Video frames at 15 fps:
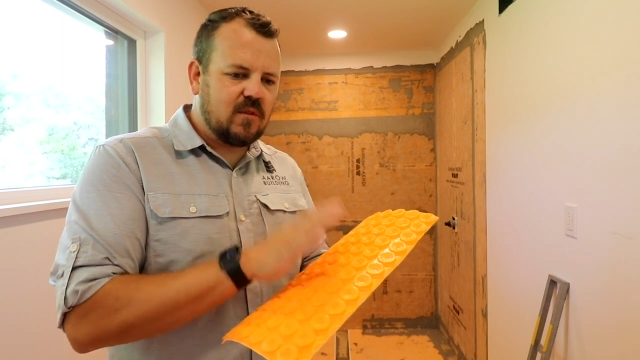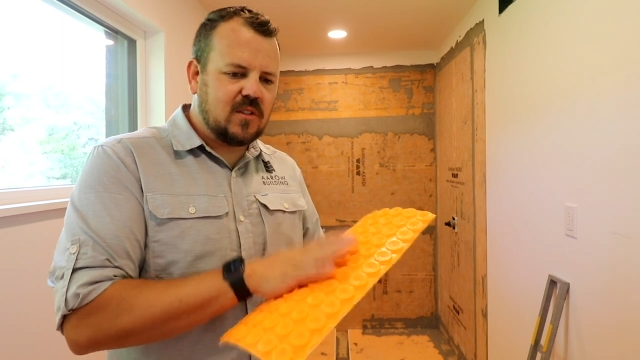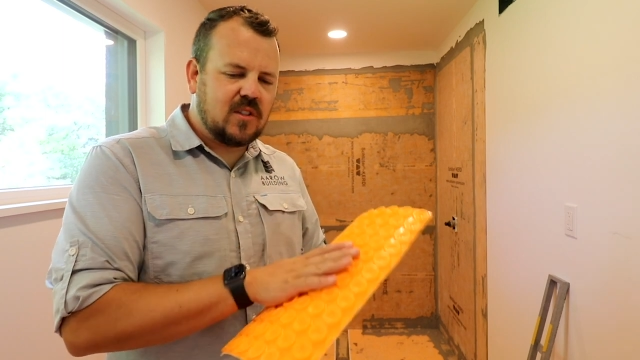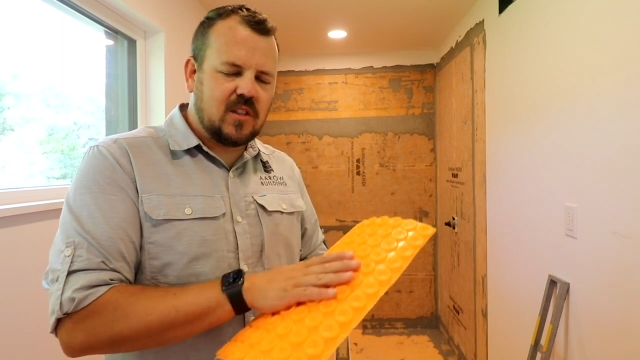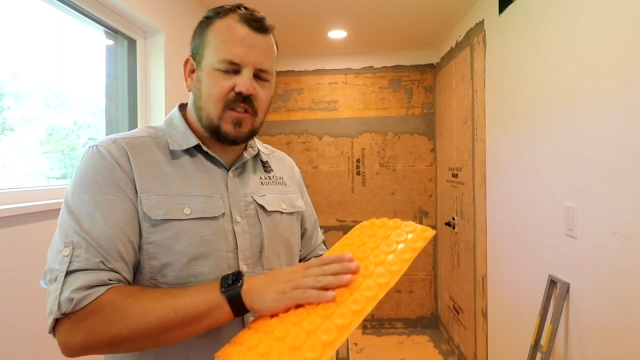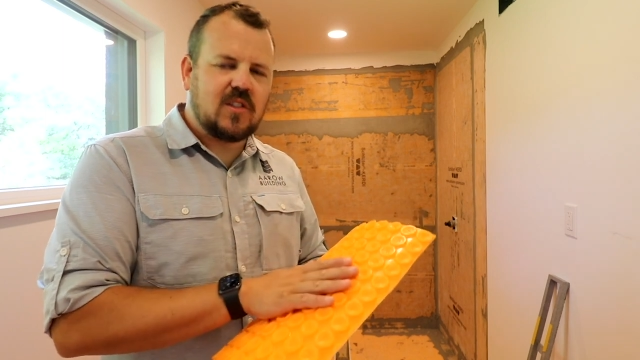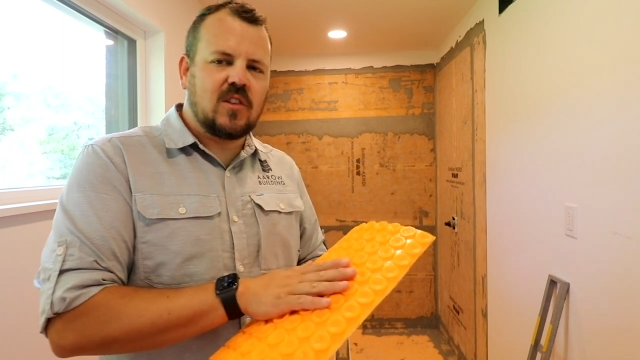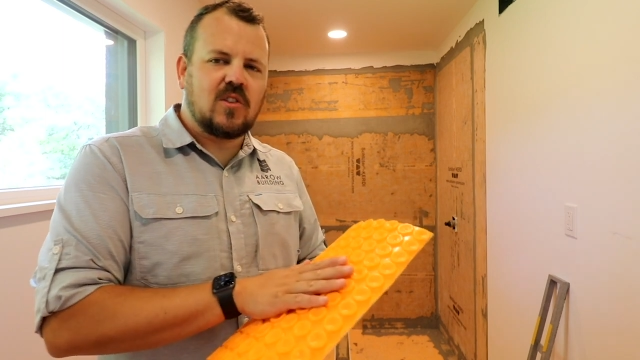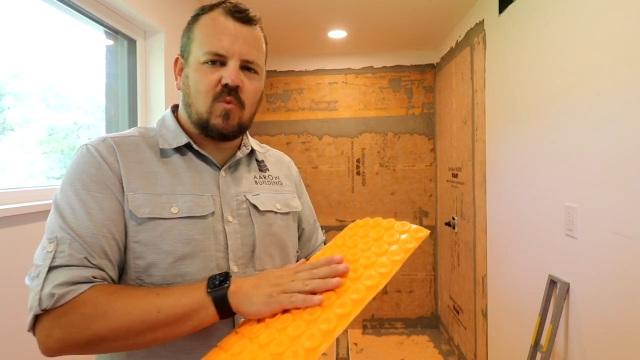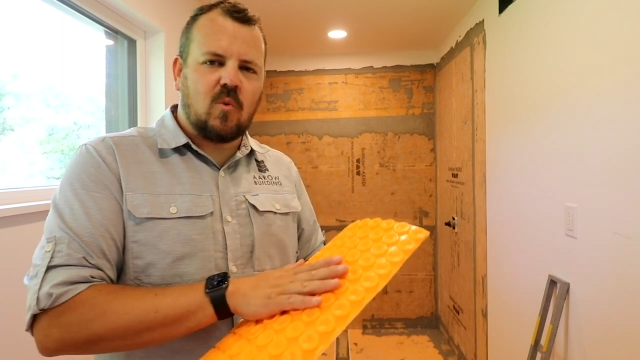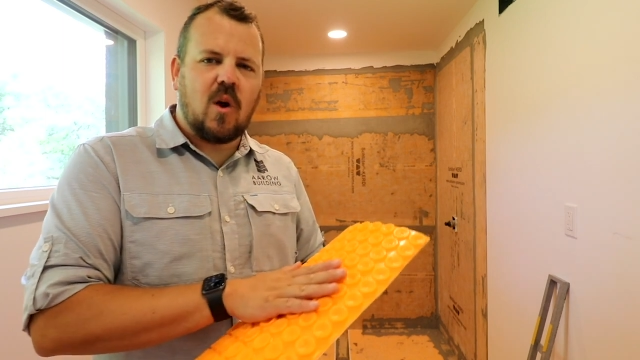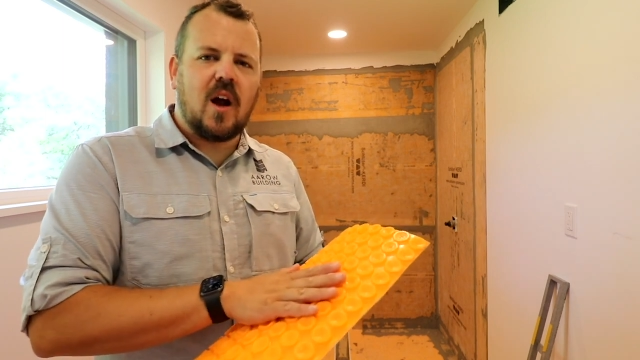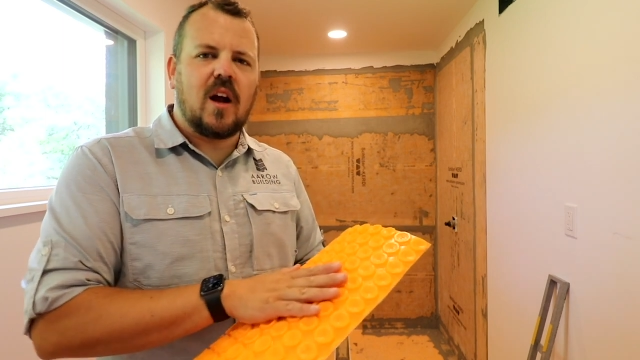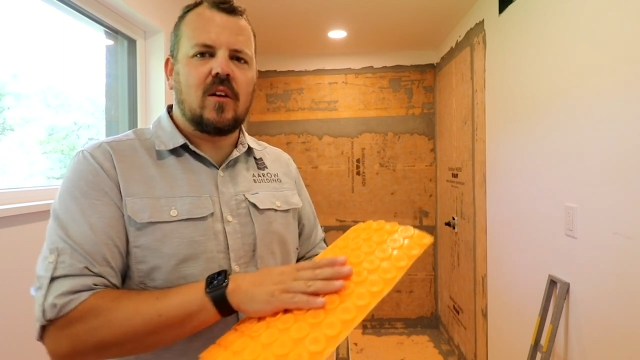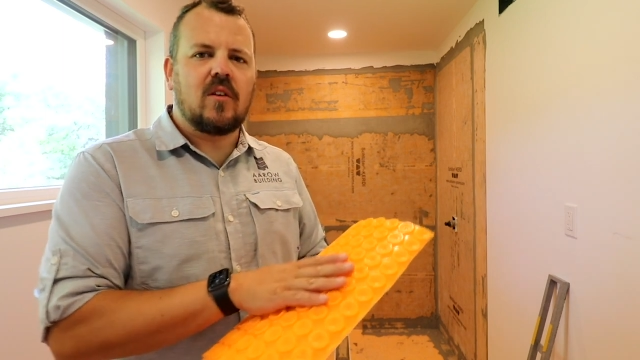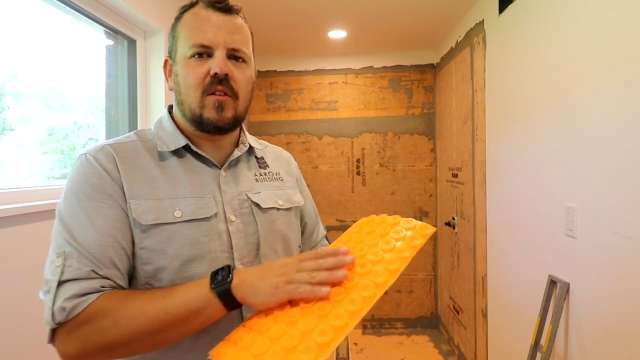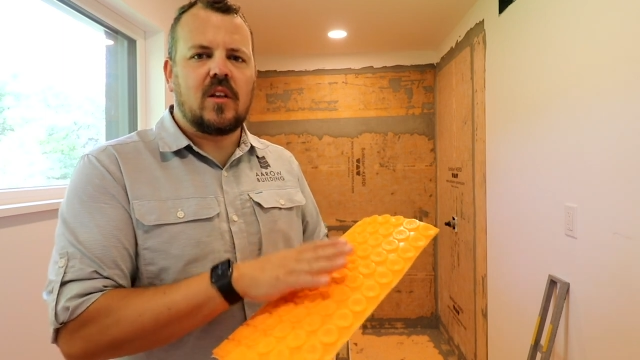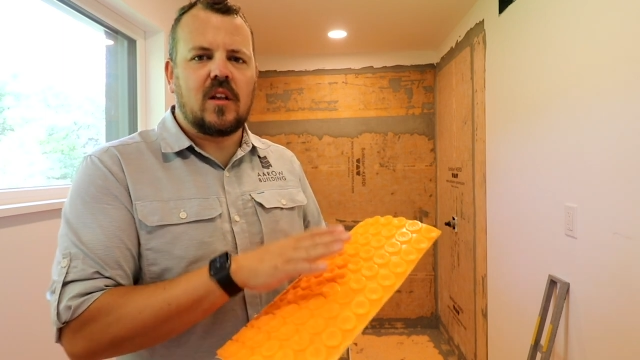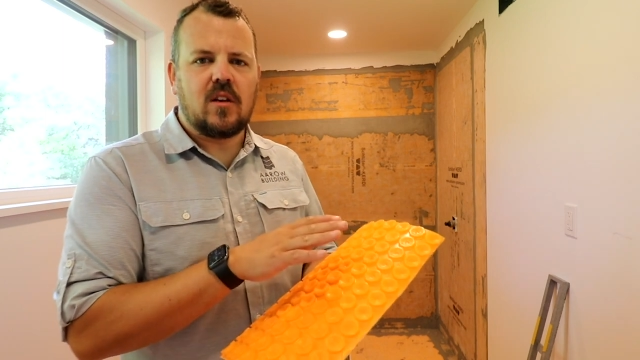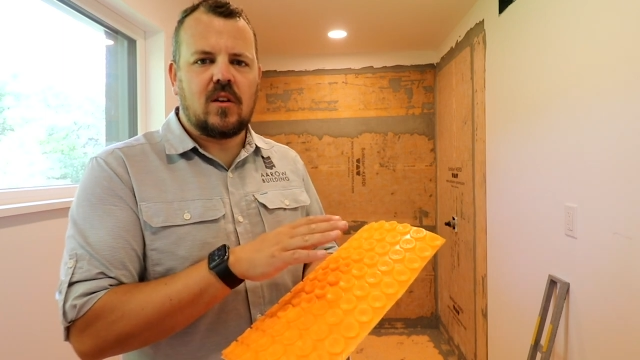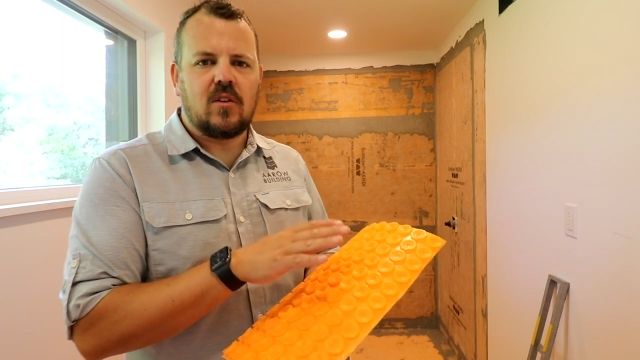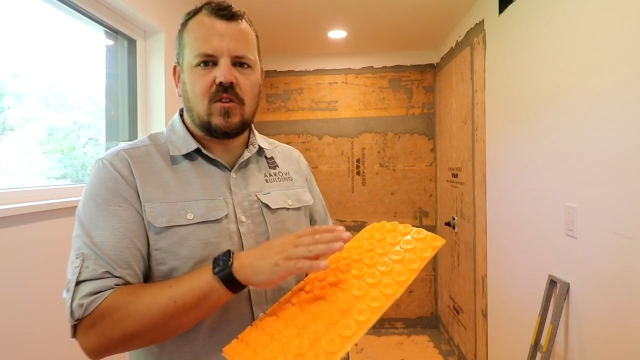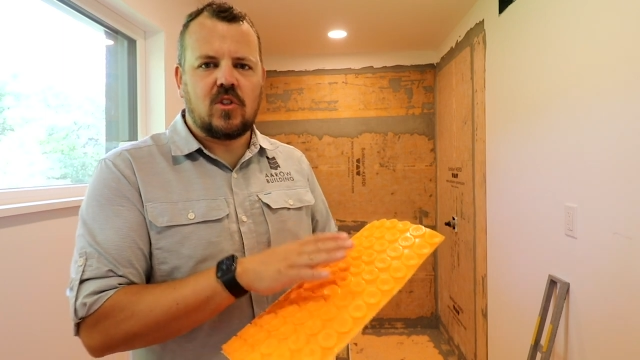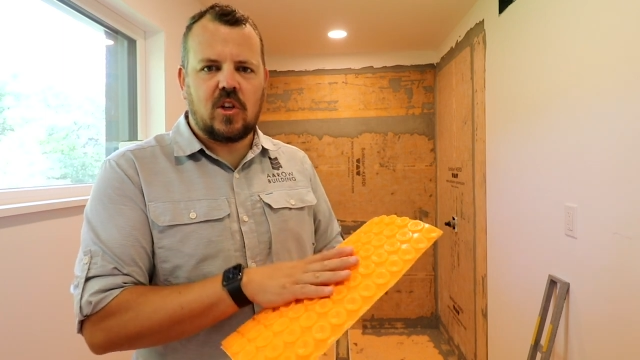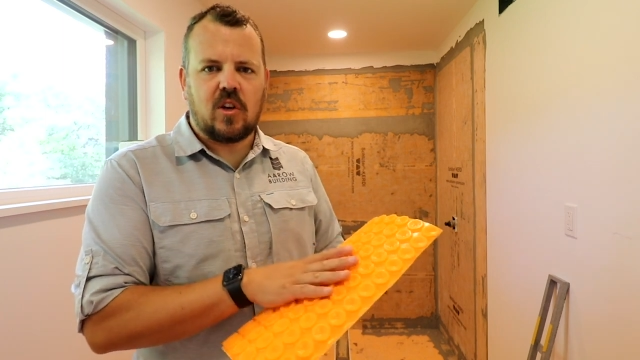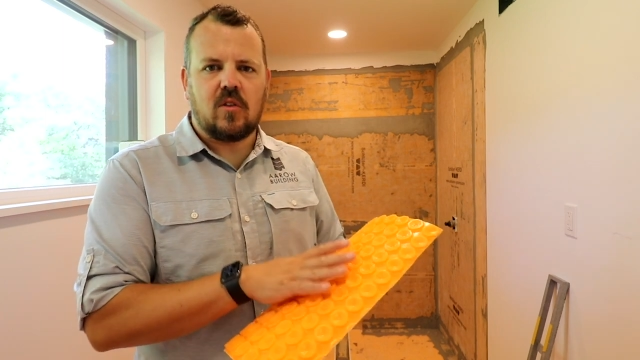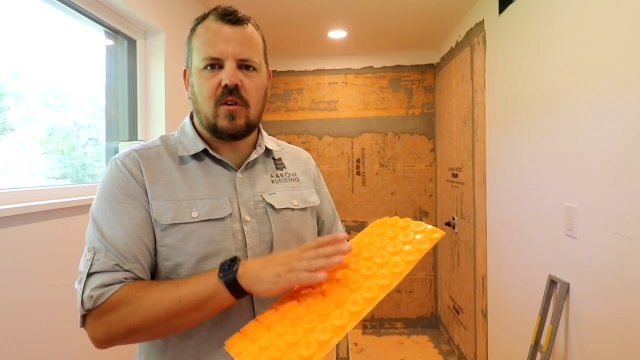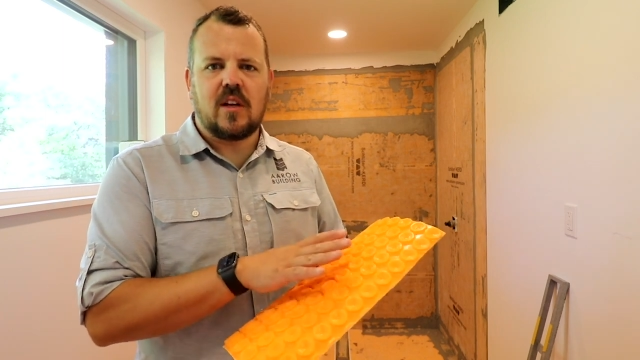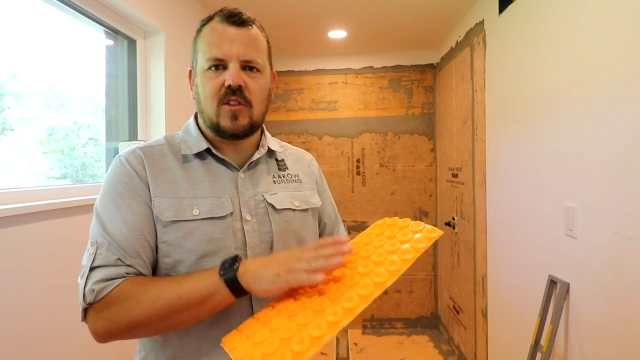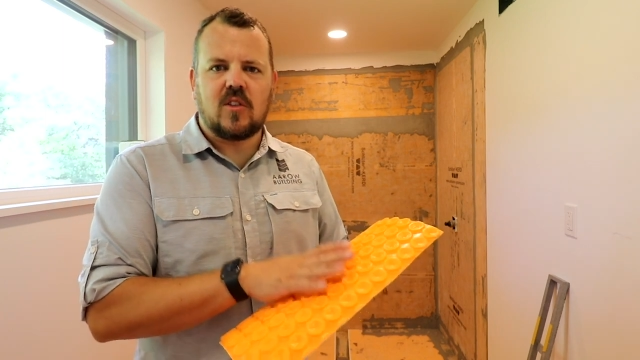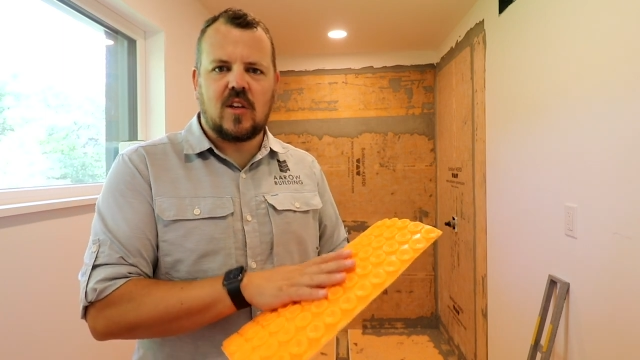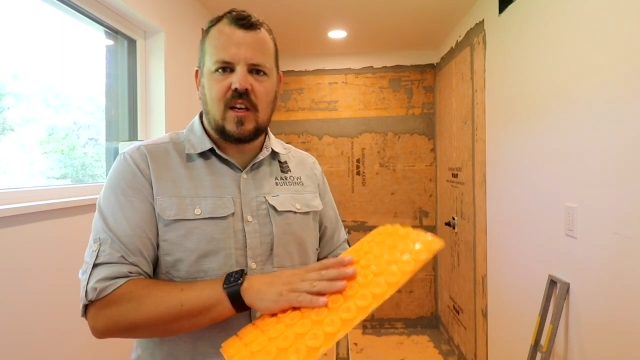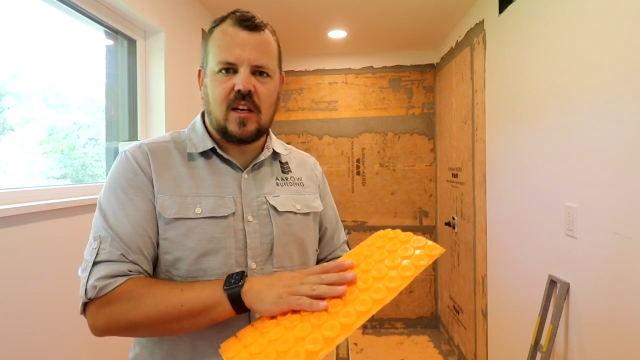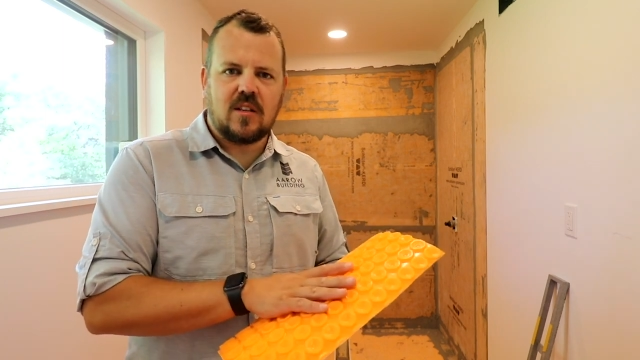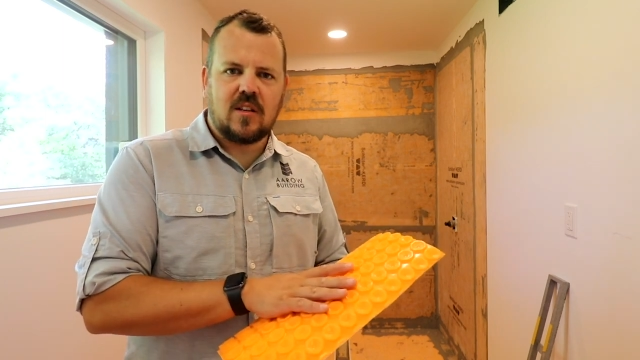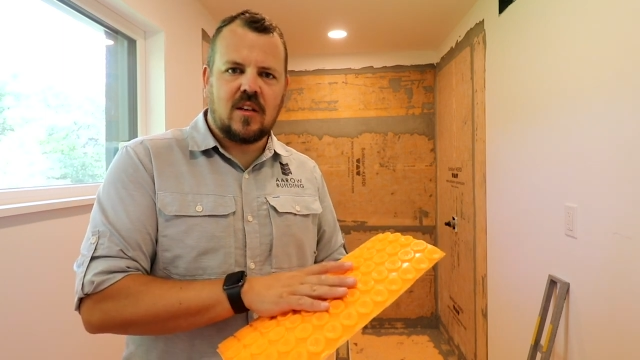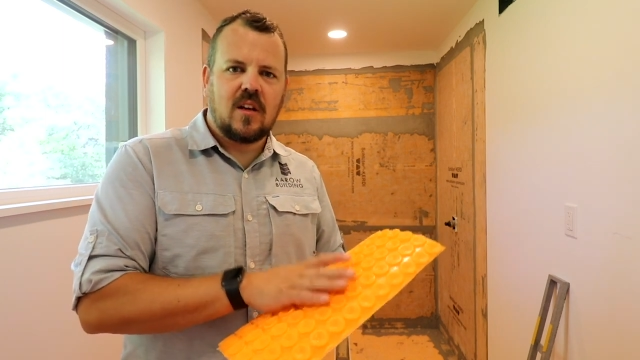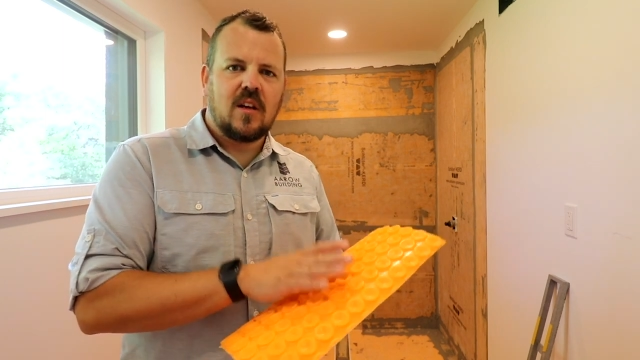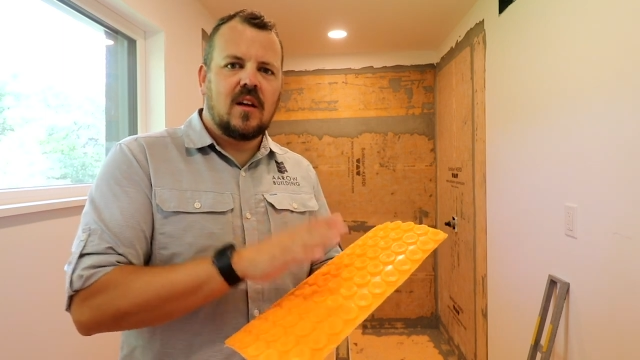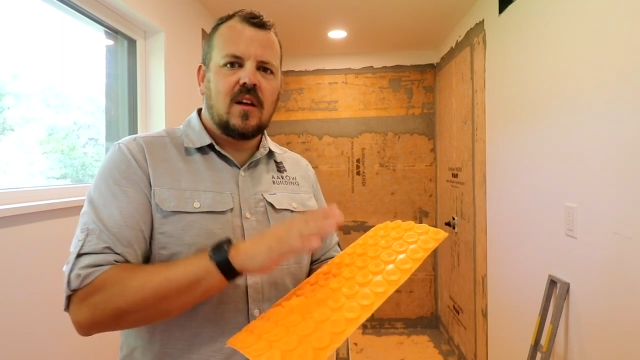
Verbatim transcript: resistance wire that generates heat.